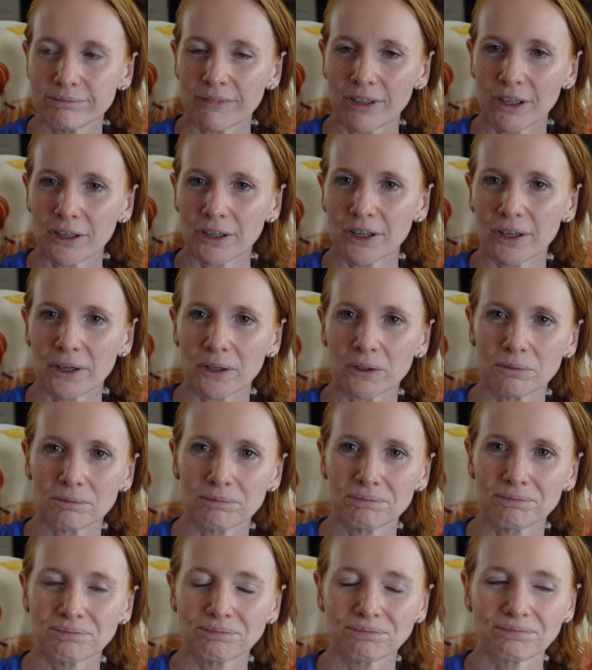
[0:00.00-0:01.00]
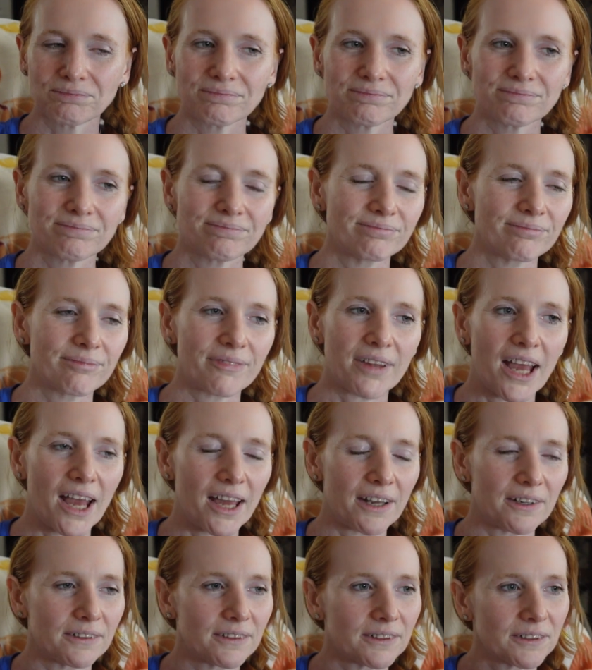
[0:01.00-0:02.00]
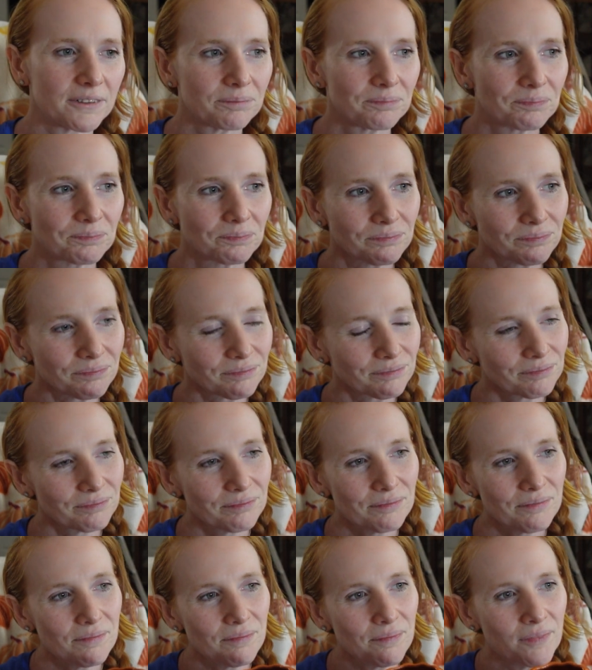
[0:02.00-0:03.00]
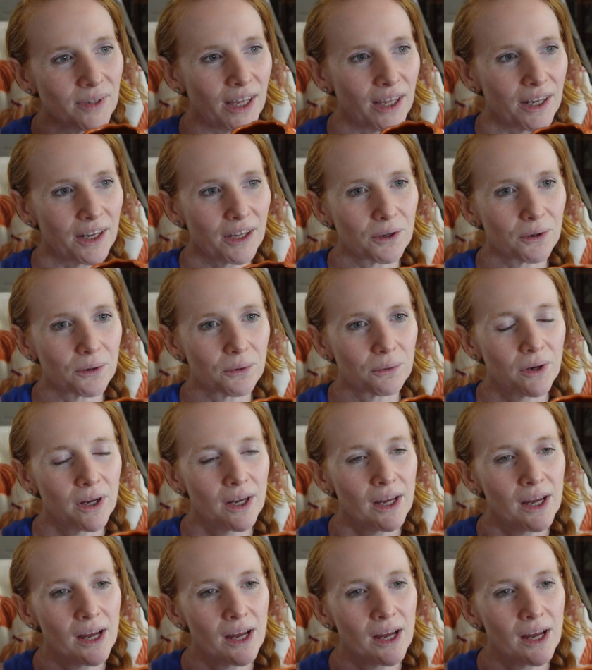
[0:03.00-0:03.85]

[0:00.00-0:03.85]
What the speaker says: I don't know. Anywho.